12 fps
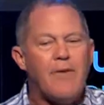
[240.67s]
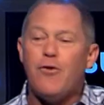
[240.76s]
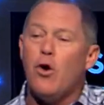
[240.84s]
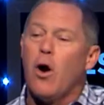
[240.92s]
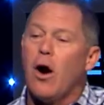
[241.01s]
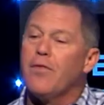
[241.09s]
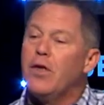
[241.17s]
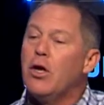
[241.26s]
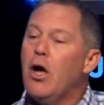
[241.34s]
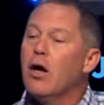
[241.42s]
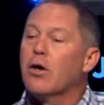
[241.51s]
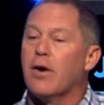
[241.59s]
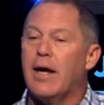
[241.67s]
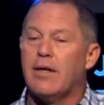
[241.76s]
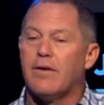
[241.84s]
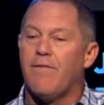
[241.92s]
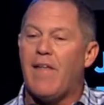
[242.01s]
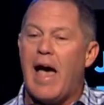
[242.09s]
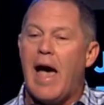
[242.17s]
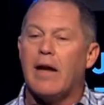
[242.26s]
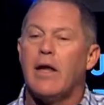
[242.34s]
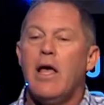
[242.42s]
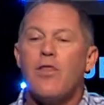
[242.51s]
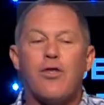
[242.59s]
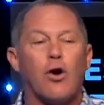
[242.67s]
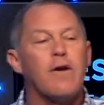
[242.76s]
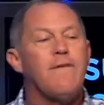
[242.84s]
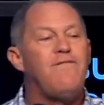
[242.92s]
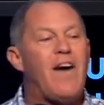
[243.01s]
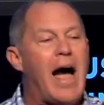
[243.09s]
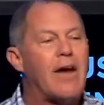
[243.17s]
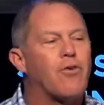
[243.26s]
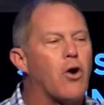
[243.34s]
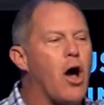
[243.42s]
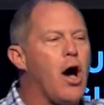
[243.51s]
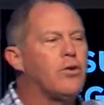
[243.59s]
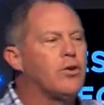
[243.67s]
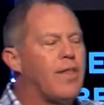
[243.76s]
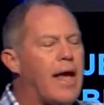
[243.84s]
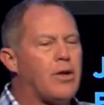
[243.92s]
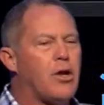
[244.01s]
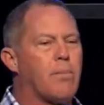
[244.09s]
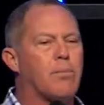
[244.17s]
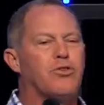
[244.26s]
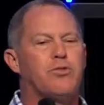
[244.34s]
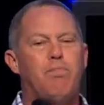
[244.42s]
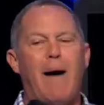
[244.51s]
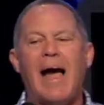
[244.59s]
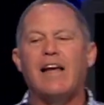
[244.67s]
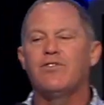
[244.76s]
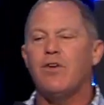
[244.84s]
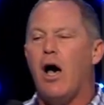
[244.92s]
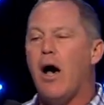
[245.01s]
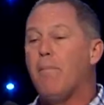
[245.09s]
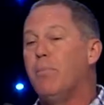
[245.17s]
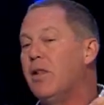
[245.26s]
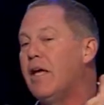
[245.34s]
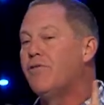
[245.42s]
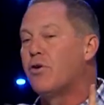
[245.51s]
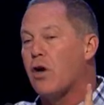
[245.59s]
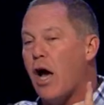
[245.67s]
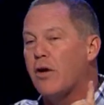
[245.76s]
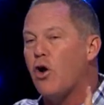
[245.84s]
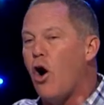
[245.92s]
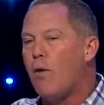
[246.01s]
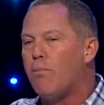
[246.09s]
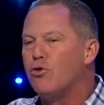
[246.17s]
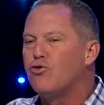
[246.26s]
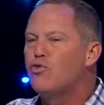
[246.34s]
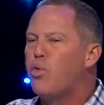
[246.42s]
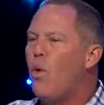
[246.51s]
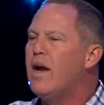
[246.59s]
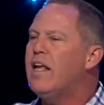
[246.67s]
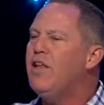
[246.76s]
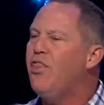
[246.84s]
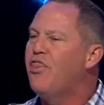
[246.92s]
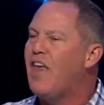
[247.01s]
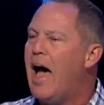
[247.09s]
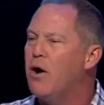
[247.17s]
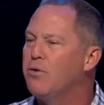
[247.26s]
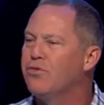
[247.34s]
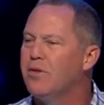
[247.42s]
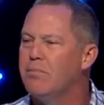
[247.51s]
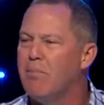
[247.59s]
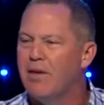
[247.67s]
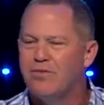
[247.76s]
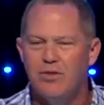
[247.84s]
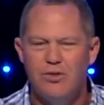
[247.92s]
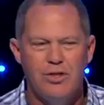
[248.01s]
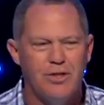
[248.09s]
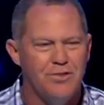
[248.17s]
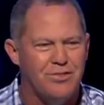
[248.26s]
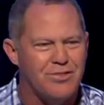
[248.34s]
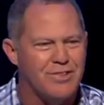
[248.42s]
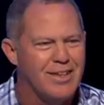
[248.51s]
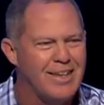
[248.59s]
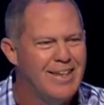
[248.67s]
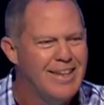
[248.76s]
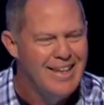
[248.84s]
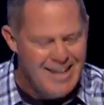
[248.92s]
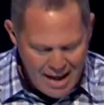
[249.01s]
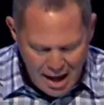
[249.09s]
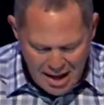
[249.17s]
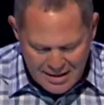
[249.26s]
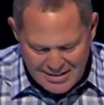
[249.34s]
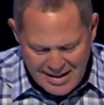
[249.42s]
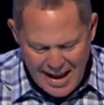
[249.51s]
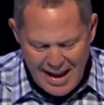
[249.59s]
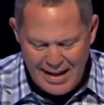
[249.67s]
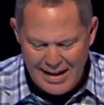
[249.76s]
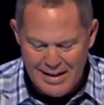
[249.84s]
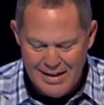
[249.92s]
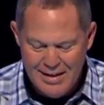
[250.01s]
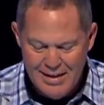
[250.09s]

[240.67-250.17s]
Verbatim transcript: If you are the younger end of that, 35 or under, that number spikes up, believe it or not, to almost 20,000 messages a day.